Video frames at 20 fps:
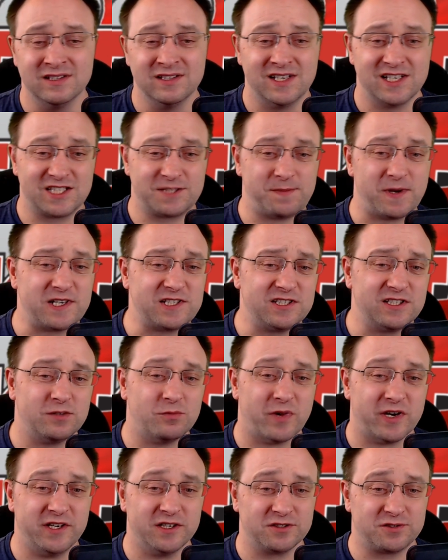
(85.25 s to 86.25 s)
especially
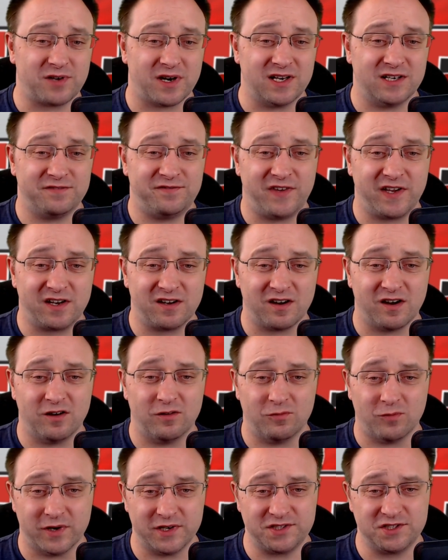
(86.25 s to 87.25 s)
when you're trying to figure
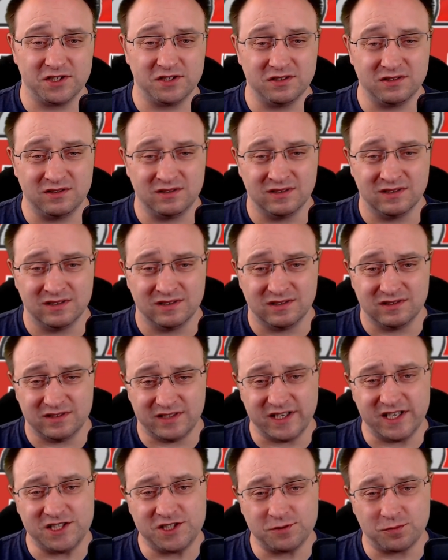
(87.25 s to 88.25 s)
out what your
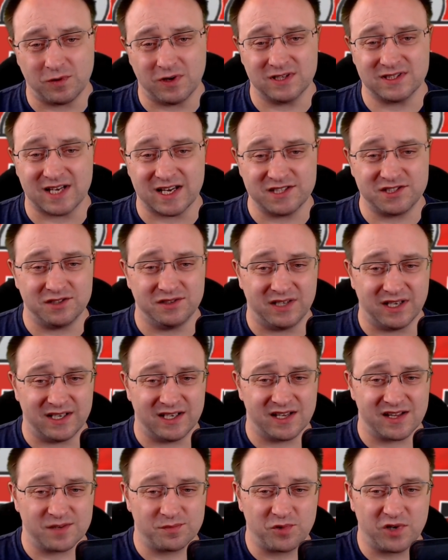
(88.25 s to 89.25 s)
niche was, as you did
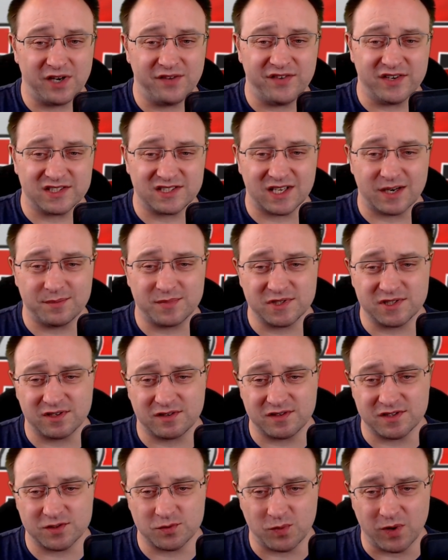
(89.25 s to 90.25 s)
in the previous
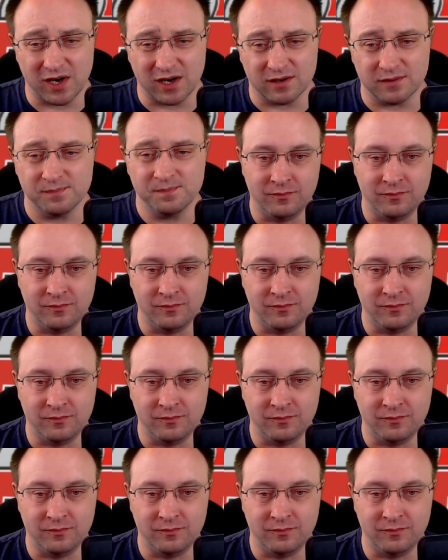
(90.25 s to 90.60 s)
episode as well.